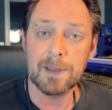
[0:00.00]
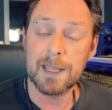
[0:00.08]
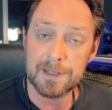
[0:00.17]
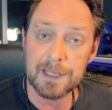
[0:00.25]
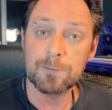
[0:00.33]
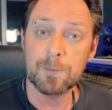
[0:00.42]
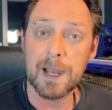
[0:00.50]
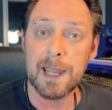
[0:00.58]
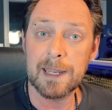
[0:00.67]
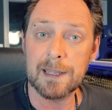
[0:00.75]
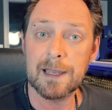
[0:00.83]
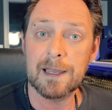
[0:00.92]
And that's
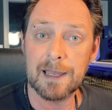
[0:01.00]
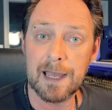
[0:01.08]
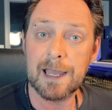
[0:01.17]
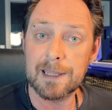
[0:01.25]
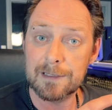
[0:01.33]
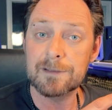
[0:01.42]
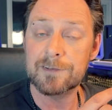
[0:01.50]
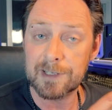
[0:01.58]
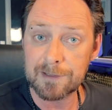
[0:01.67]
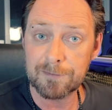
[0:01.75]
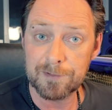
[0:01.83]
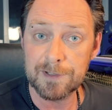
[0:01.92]
why I
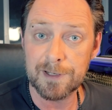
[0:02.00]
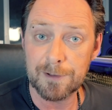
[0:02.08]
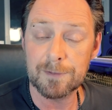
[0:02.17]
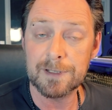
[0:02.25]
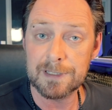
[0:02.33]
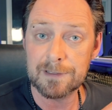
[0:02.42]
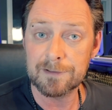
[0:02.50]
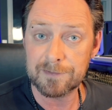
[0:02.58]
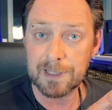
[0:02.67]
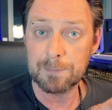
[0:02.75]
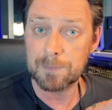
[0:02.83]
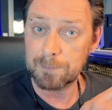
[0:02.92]
check the video in the
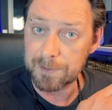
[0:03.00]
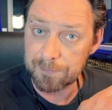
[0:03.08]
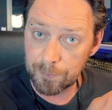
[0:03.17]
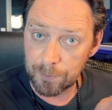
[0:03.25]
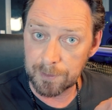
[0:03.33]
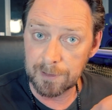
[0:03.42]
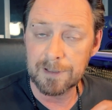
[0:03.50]
step before.